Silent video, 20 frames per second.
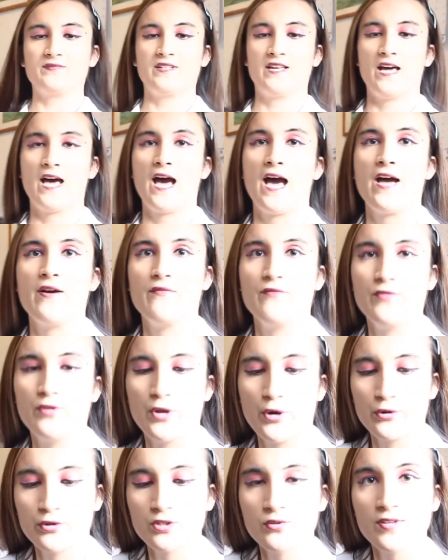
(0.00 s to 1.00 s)
I have no
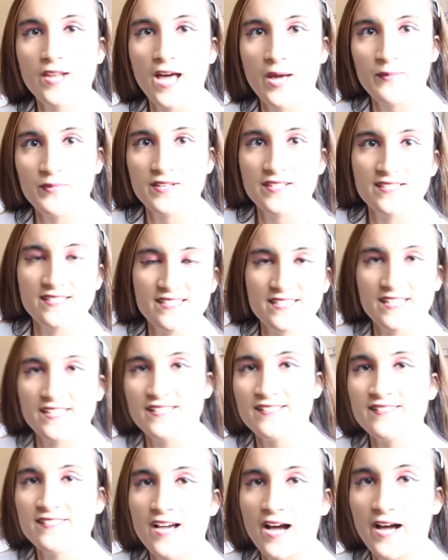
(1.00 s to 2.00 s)
clue what happened, it
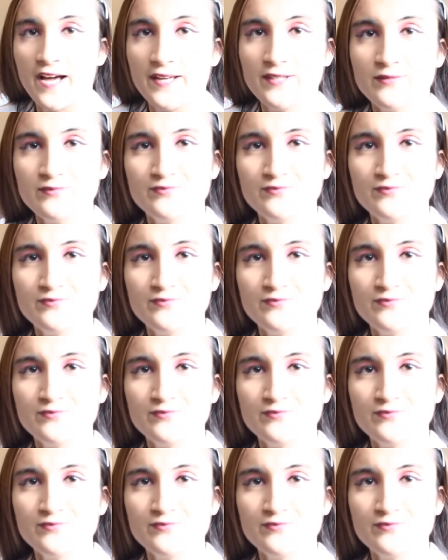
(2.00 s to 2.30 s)
didn't die.